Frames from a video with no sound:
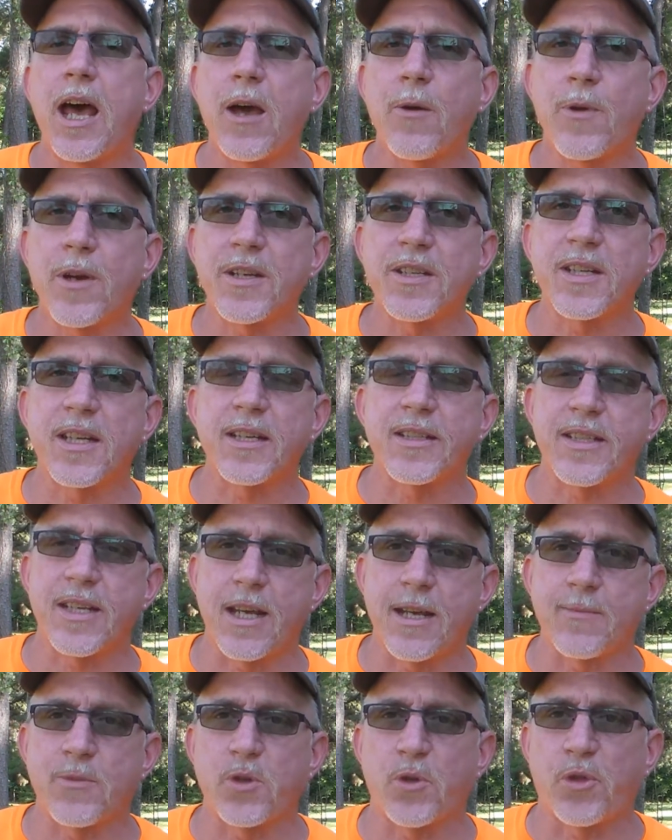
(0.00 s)
I want to take
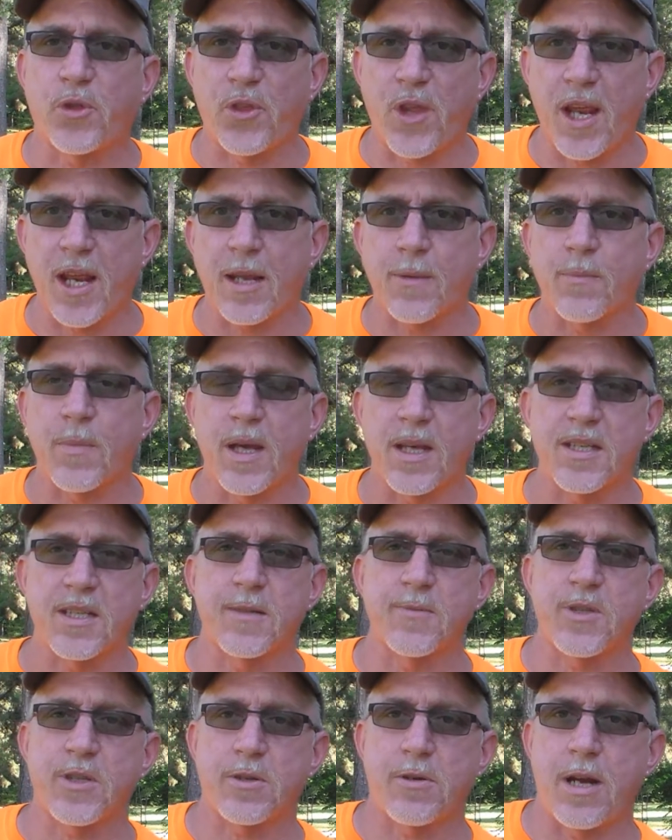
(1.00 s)
time to thank my
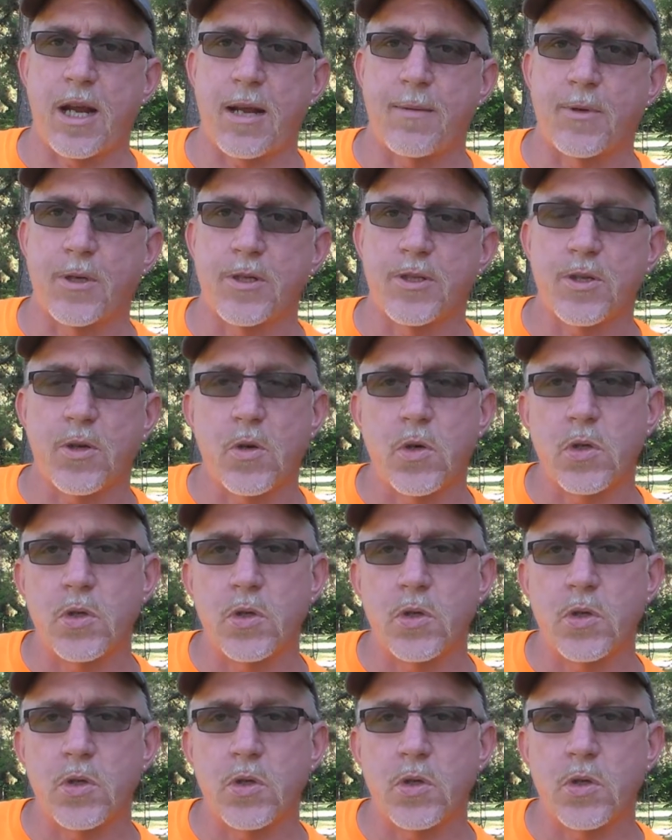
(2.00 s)
subscribers,